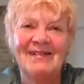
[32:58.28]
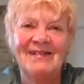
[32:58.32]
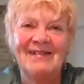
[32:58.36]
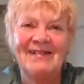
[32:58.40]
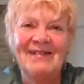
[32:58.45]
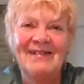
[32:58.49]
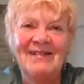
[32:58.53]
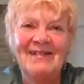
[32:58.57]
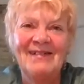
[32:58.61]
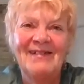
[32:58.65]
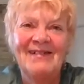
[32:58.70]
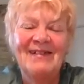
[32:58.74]

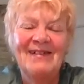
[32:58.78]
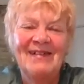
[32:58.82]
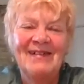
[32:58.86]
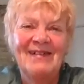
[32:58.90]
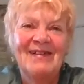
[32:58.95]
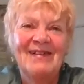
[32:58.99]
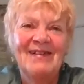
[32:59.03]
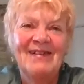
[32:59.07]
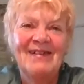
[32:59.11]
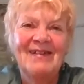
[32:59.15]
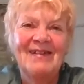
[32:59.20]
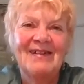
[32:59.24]

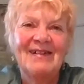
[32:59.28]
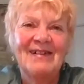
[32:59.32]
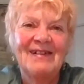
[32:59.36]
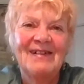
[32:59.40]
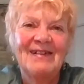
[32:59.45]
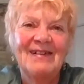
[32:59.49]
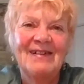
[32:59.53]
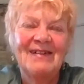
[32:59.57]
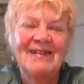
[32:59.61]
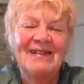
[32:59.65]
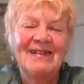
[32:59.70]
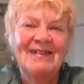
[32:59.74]

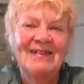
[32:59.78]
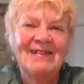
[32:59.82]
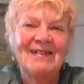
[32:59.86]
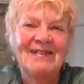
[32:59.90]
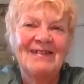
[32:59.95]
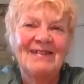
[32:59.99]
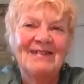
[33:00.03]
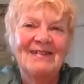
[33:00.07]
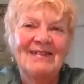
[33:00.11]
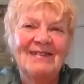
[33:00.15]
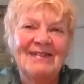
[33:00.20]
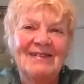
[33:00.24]

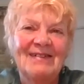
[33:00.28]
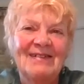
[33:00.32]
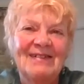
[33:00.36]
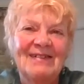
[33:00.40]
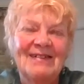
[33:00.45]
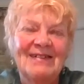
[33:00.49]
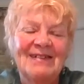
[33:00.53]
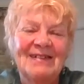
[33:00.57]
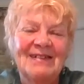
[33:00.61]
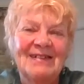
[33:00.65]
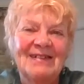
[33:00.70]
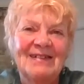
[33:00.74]

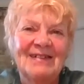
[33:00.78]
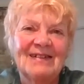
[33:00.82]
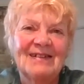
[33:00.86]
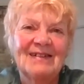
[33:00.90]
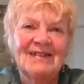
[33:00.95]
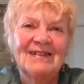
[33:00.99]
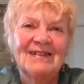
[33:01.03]
[no speech]